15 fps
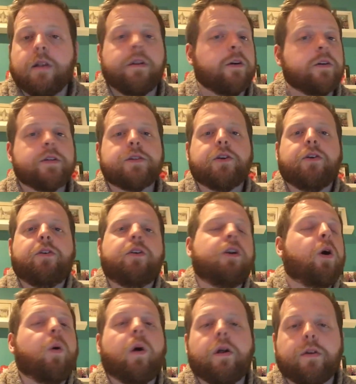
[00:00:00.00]
There is
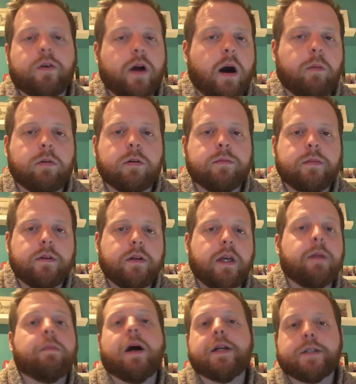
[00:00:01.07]
no other album
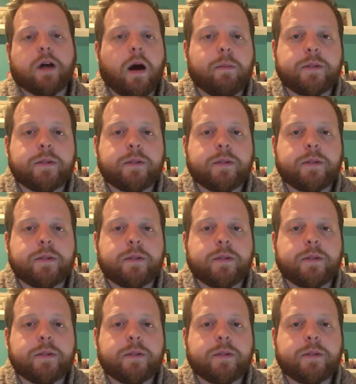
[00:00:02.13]
in my top